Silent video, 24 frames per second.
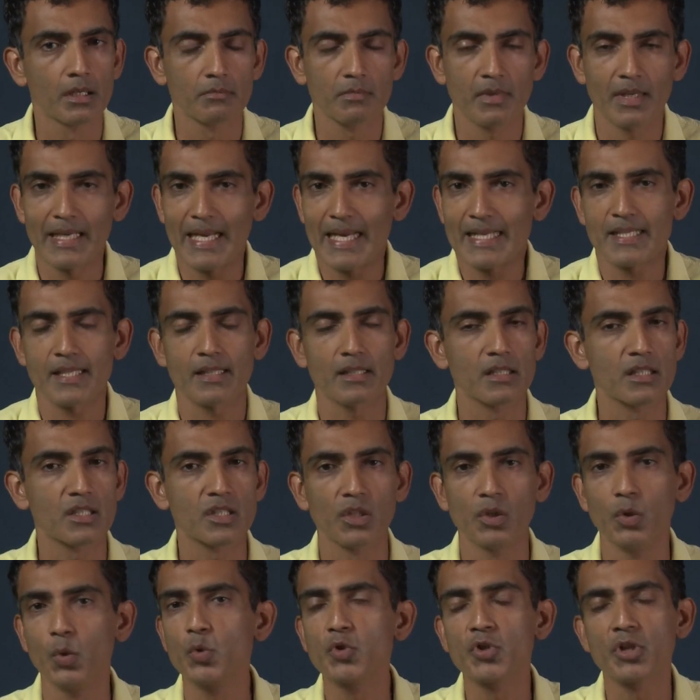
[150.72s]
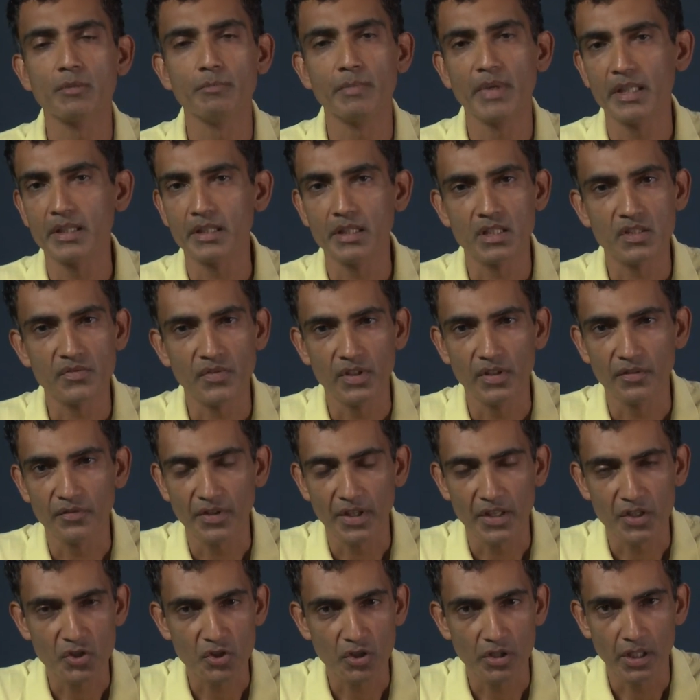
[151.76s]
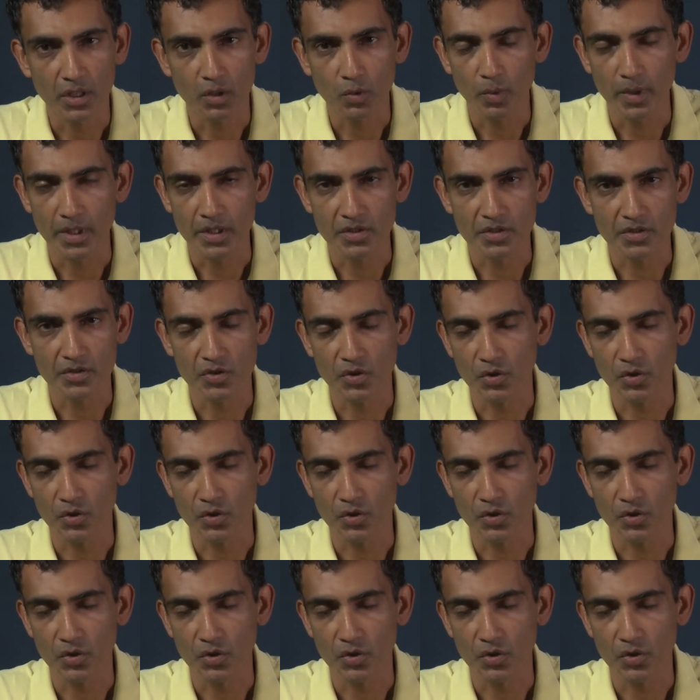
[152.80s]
classical solution methods for differential equations.